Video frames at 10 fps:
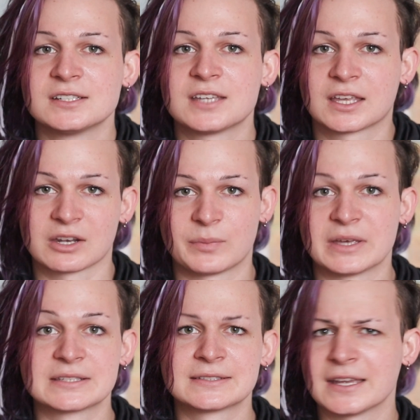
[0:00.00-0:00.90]
taking a
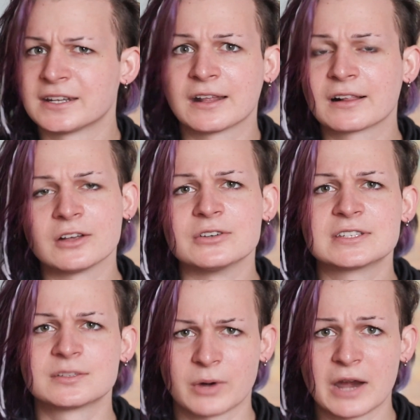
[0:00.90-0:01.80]
piss in an
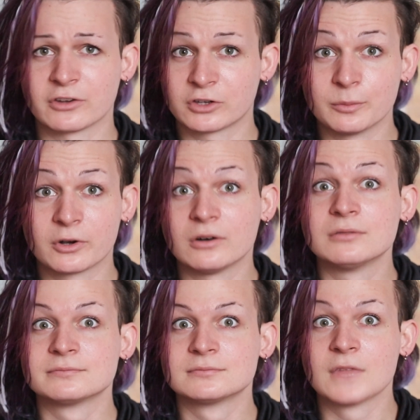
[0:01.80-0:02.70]
enclosed private
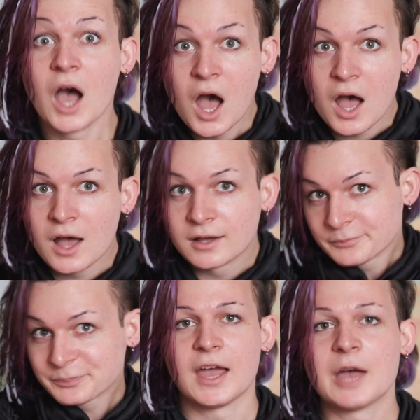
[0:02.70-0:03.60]
cubicle.
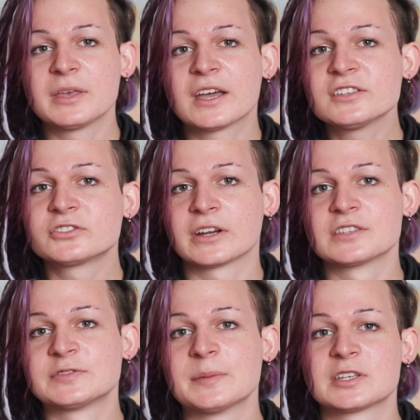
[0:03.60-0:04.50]
And because
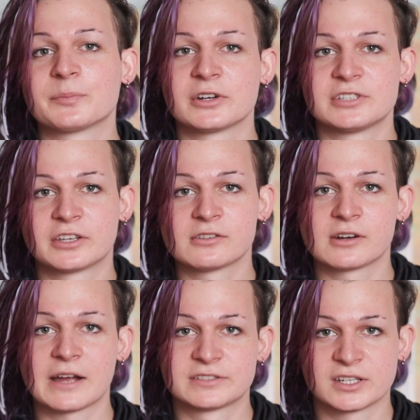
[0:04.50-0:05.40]
trans femmes in particular
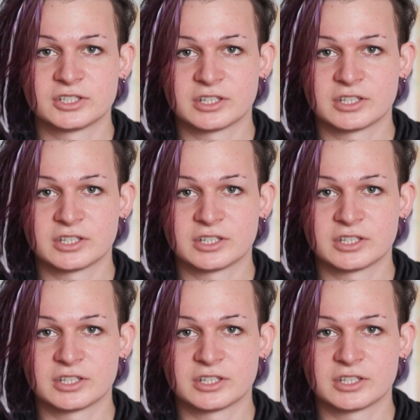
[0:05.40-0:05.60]
have such a